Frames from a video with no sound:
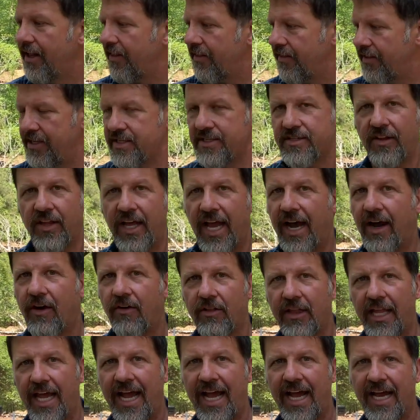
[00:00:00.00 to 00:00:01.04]
These will
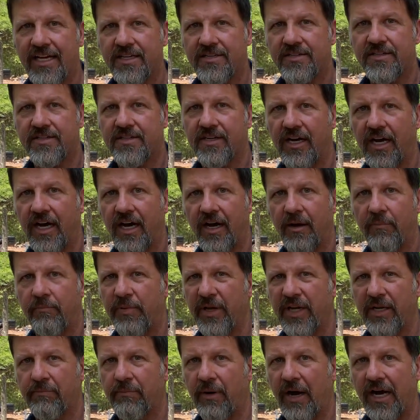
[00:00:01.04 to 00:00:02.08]
outlast
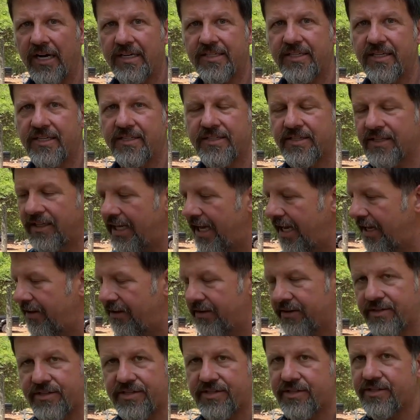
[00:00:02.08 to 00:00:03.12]
big box
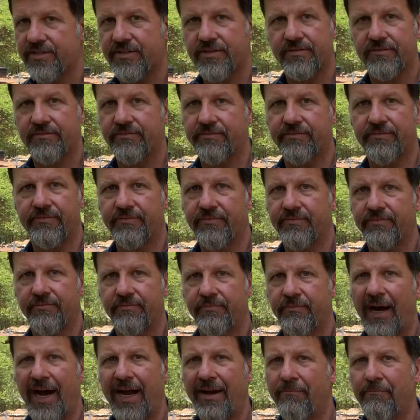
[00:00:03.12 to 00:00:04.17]
insulators
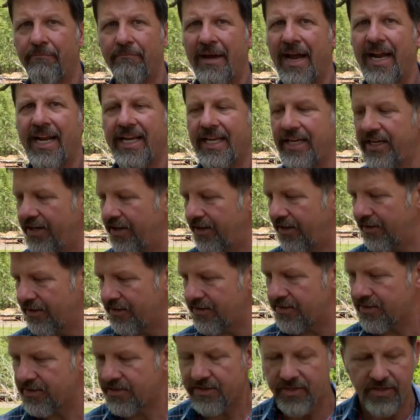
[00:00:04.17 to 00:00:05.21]
by many
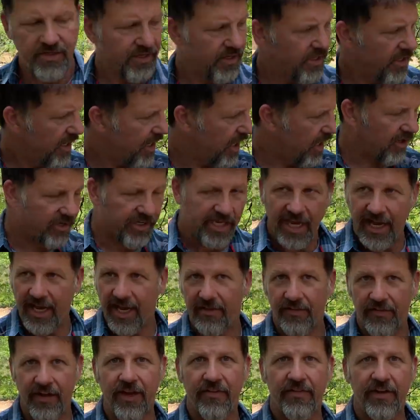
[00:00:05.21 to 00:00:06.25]
years. Okay,
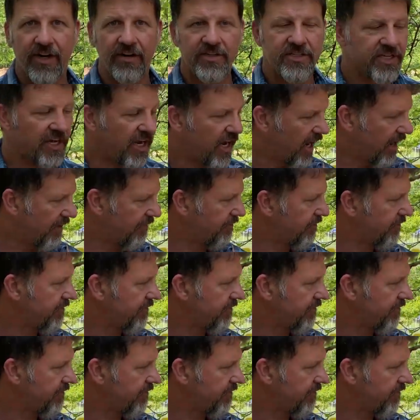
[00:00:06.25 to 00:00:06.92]
and they're tough.